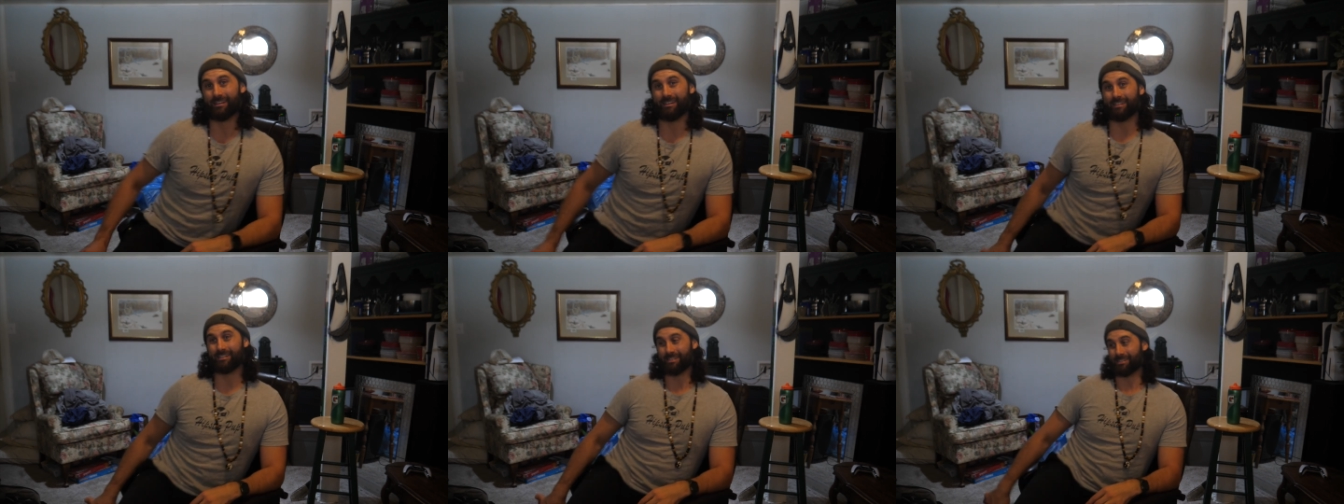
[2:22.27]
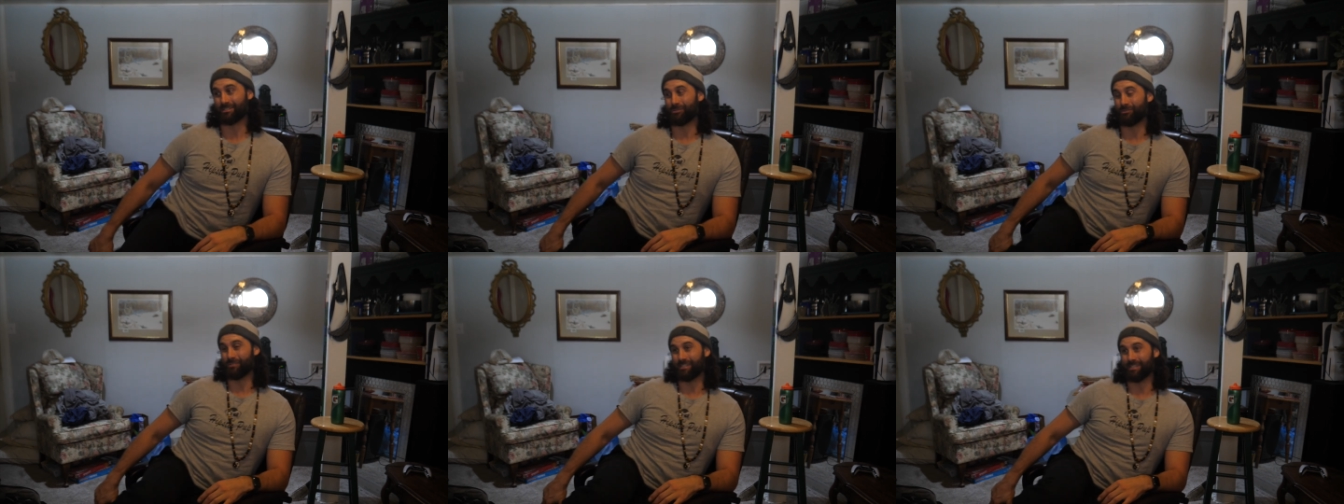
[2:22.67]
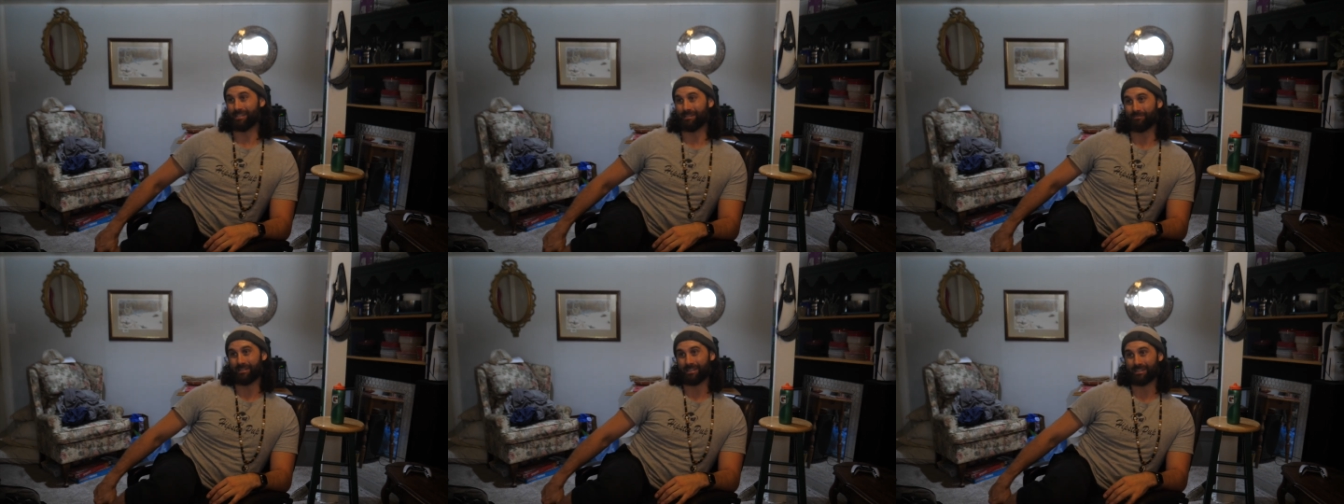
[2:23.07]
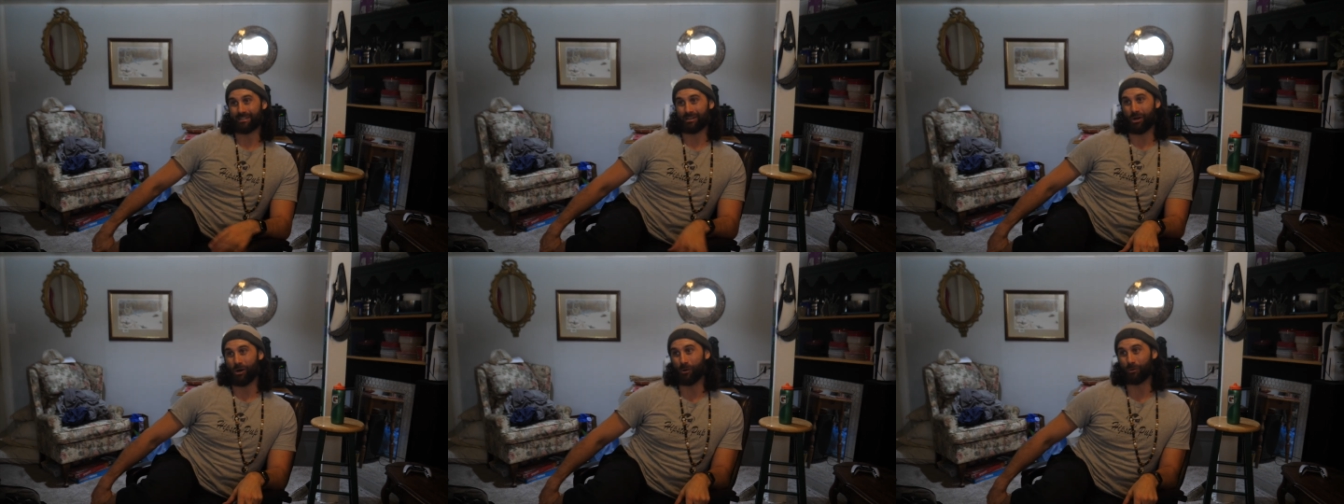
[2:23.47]
I did a 28 minute
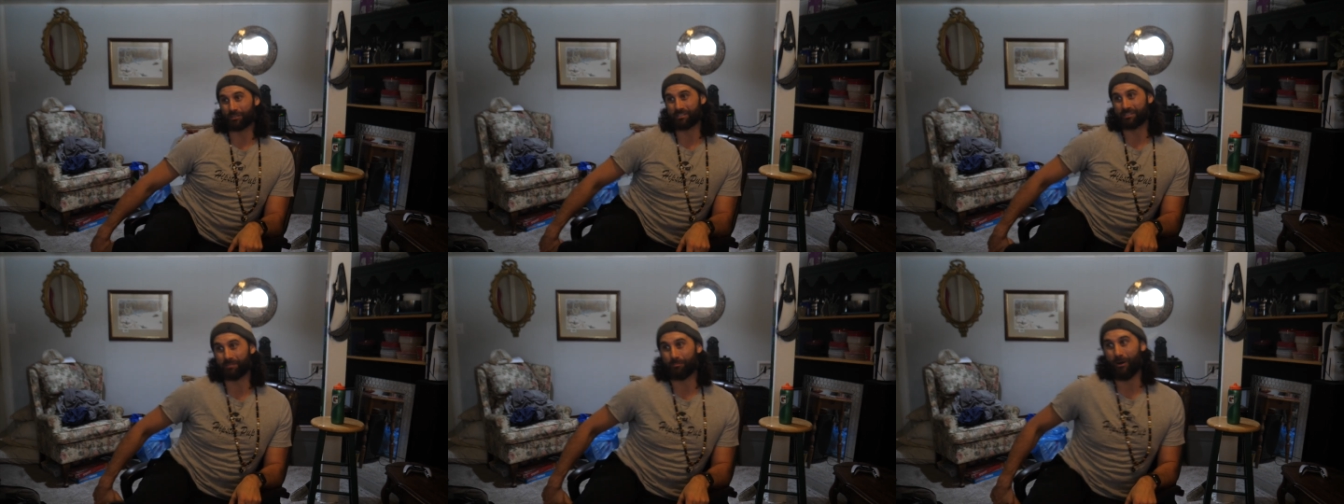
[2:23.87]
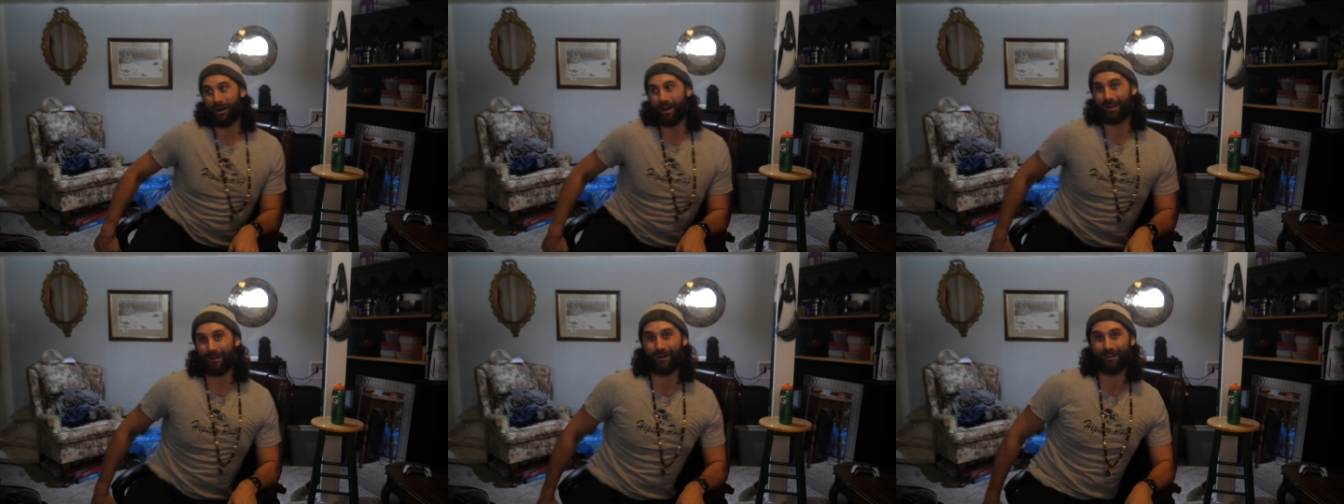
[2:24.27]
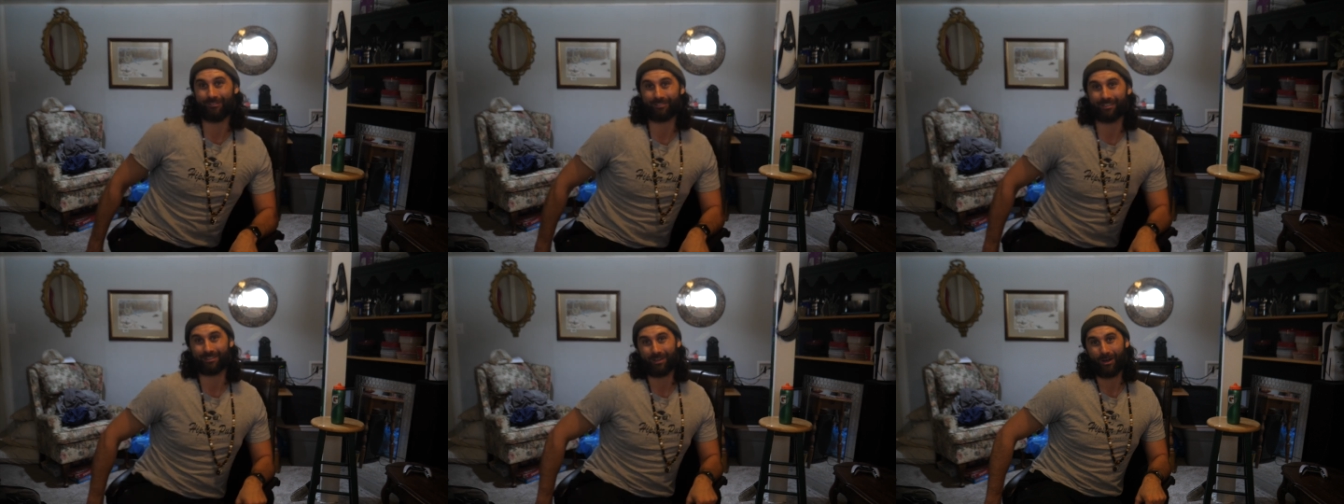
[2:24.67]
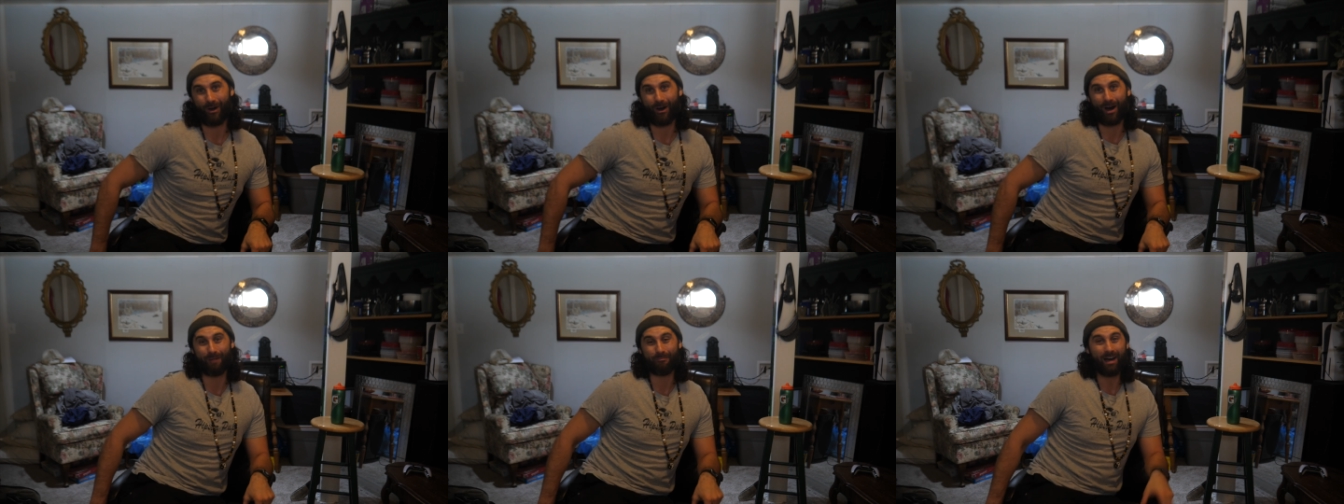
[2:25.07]
host spot off the
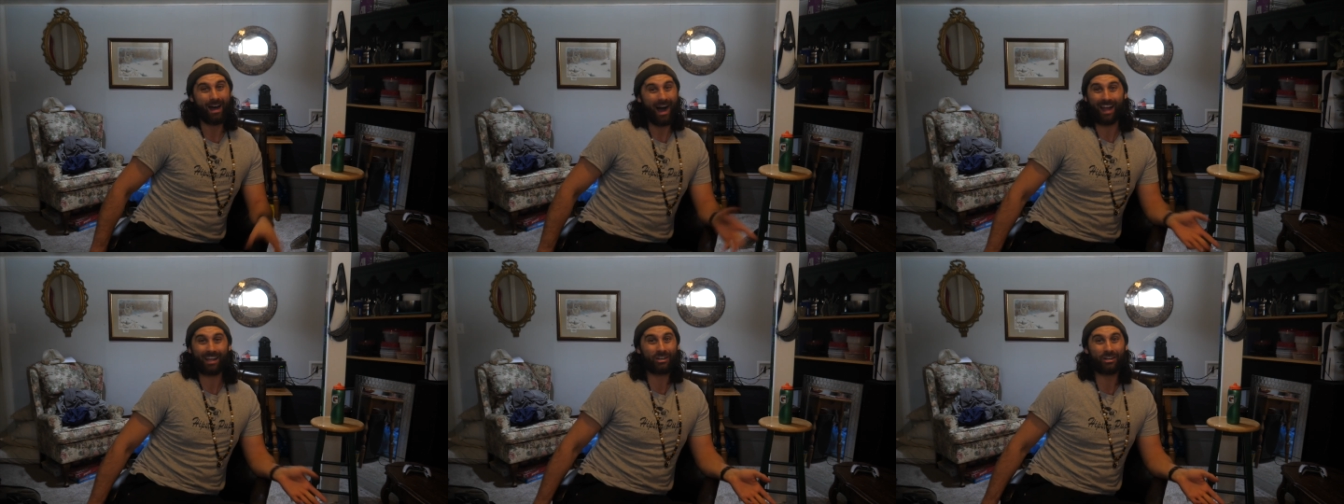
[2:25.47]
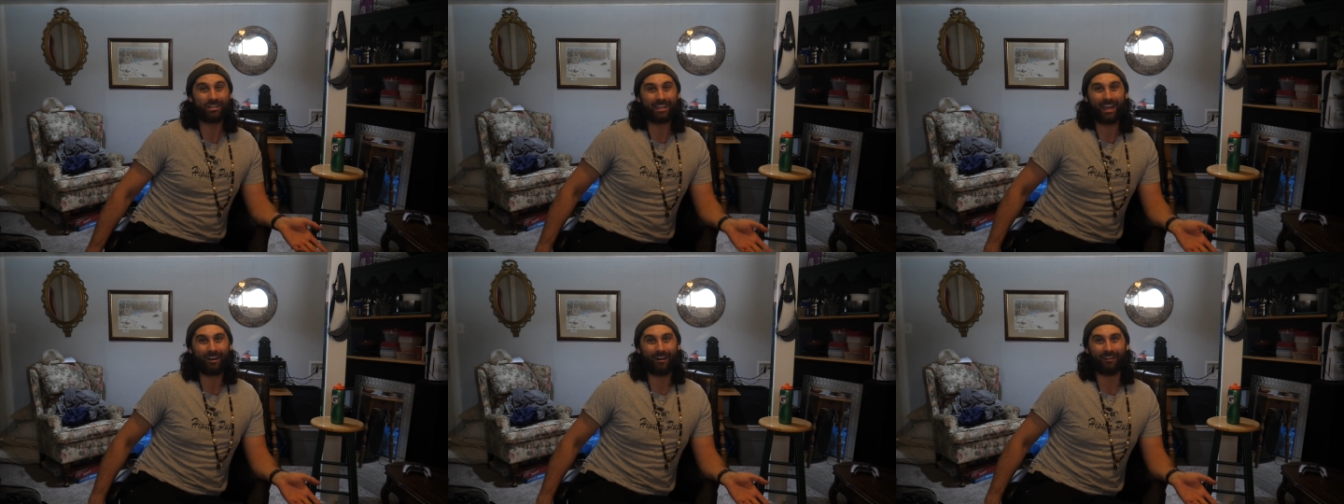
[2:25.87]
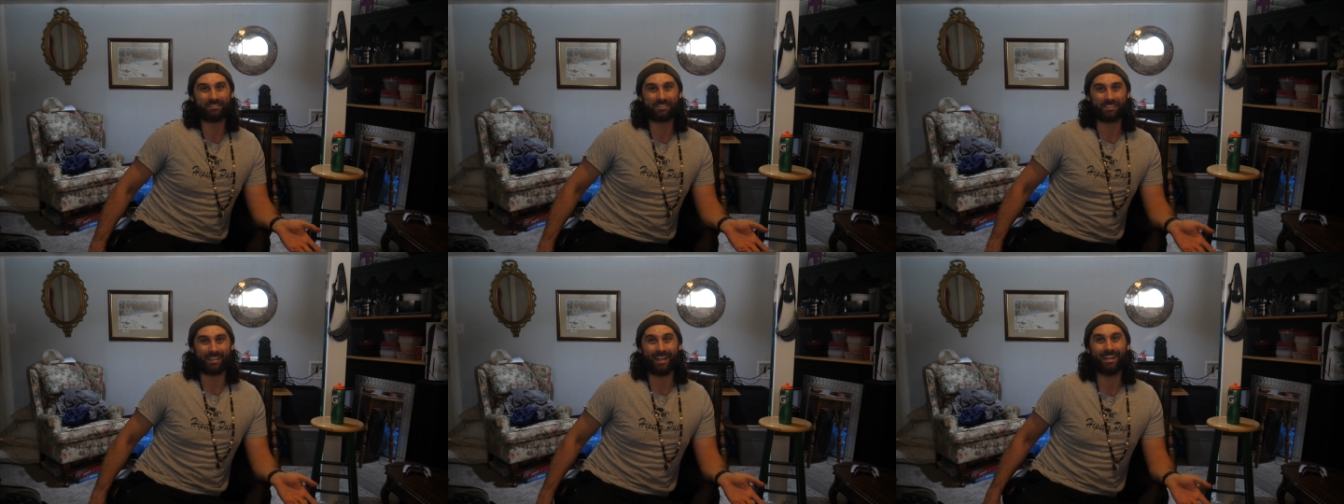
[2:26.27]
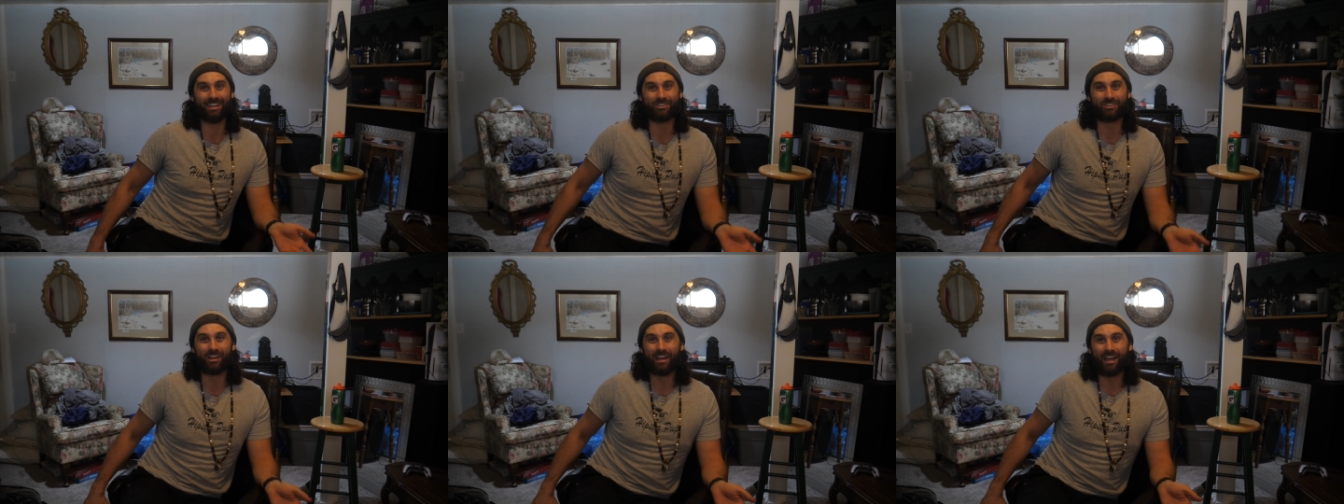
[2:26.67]
top. I couldn't get off
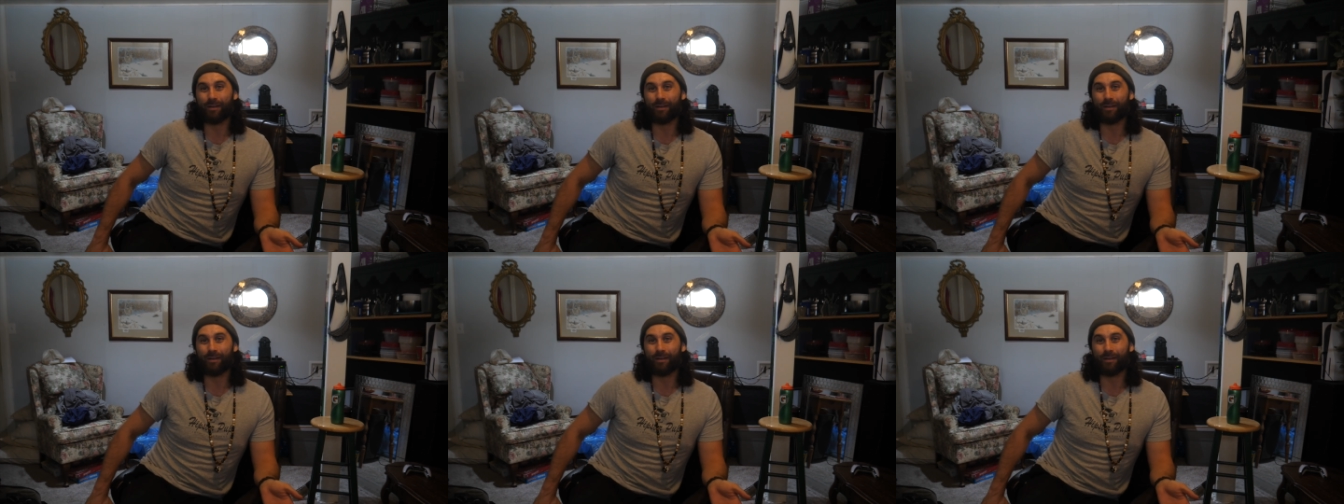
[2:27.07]
stage.